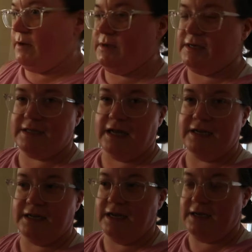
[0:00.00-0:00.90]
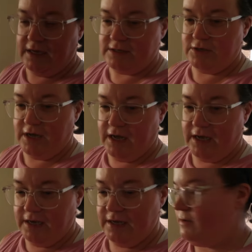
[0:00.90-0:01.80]
and we decided
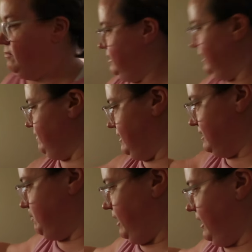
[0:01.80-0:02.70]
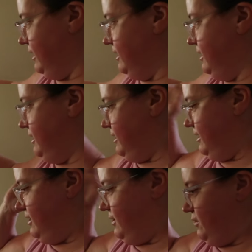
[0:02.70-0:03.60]
yesterday, given this pile,
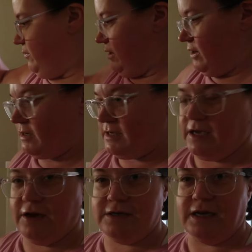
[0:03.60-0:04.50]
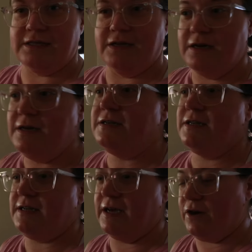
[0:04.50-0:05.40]
we are not taking our Tesla
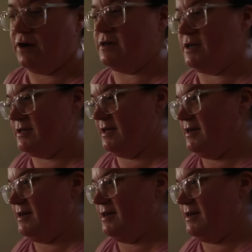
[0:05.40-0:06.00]
to take her to,